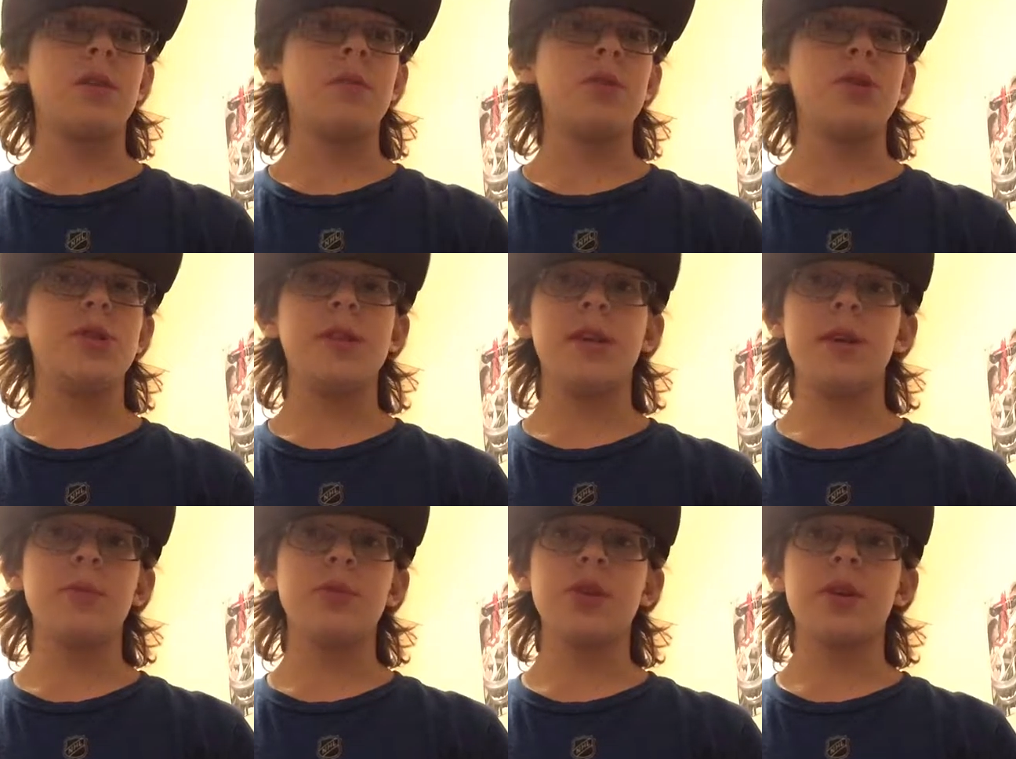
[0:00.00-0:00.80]

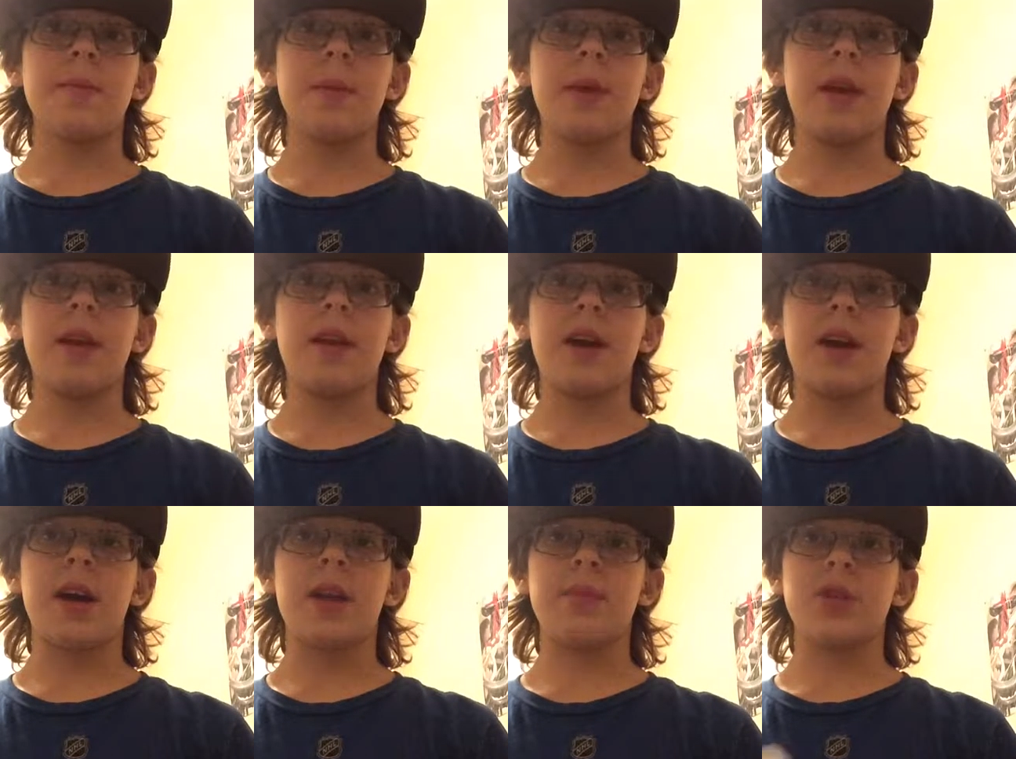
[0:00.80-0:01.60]
Museum or something, and
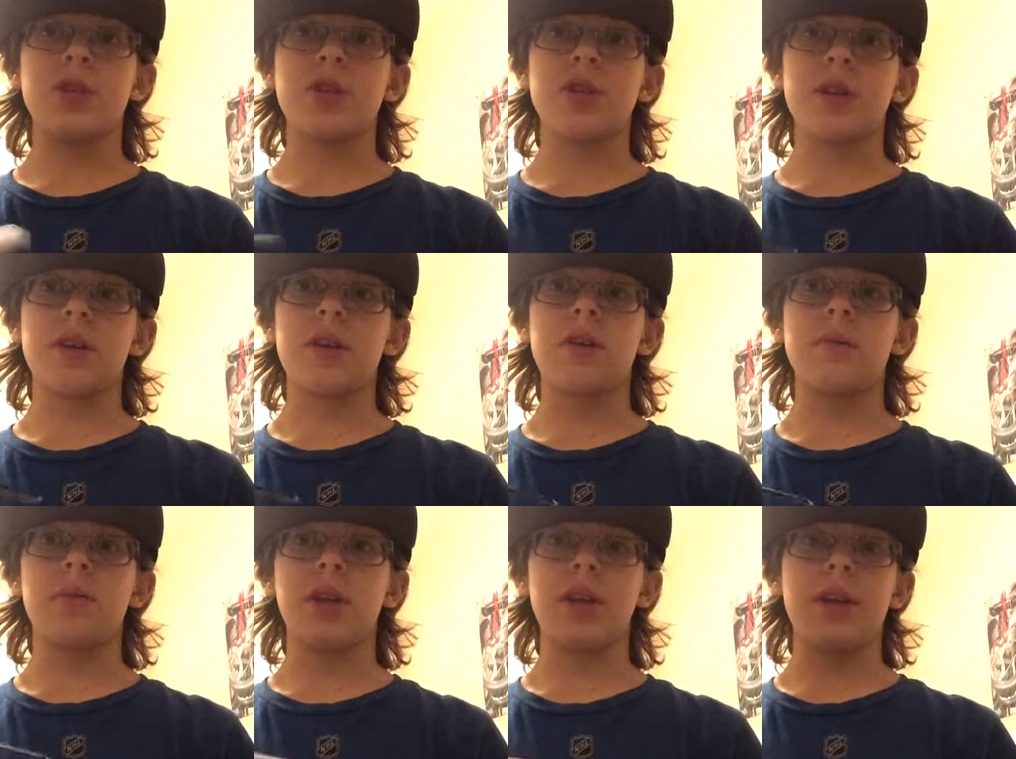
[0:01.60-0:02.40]
it had a bunch of like
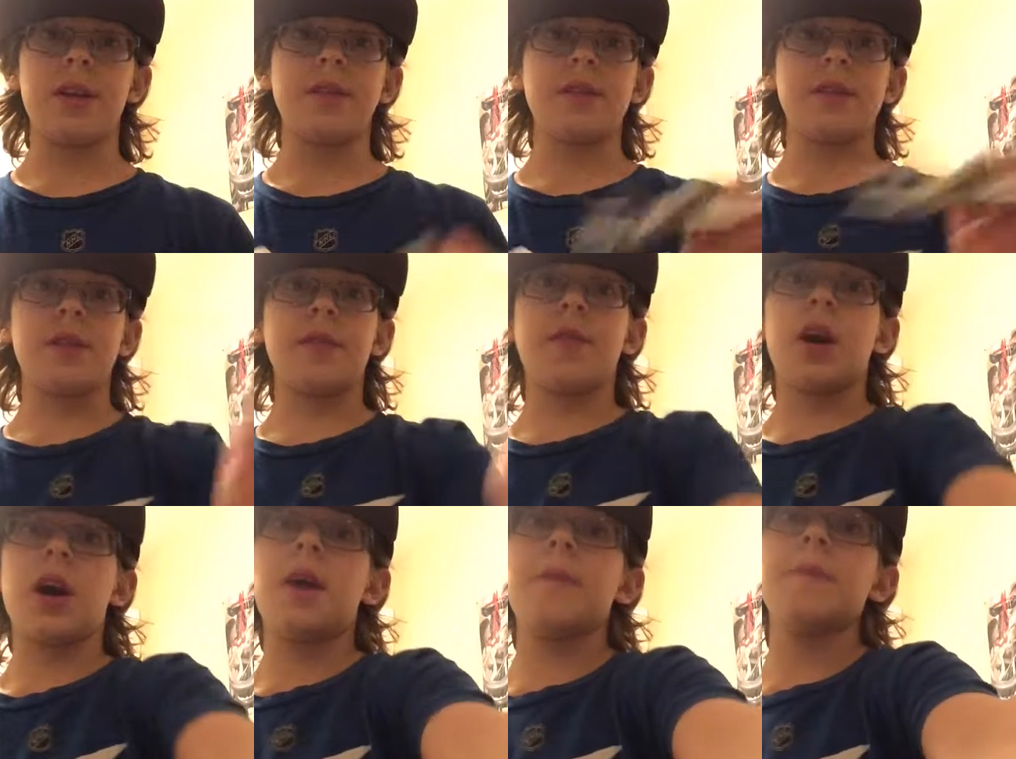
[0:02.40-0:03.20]
planes and stuff
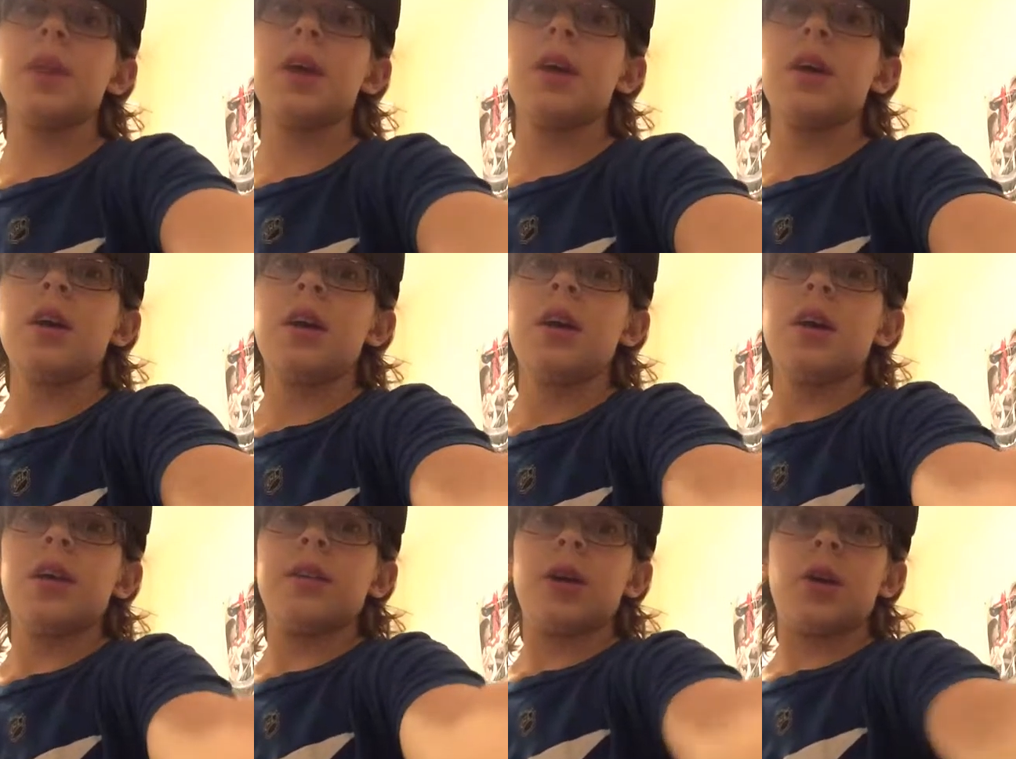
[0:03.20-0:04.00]
like that,
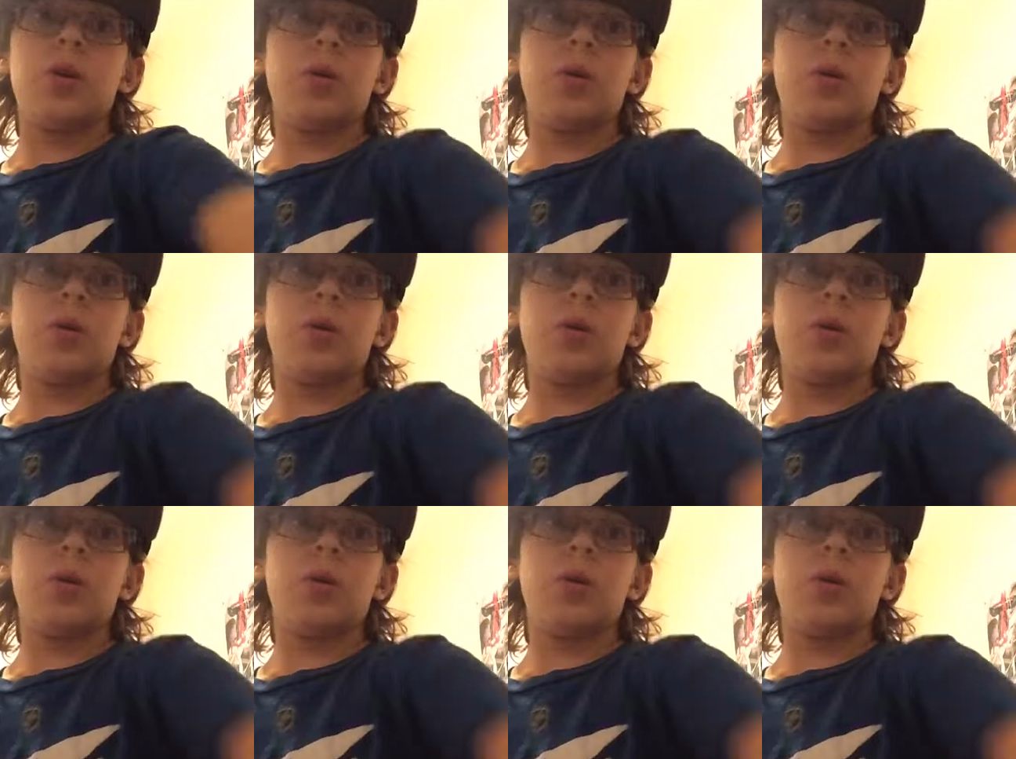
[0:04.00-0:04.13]
and like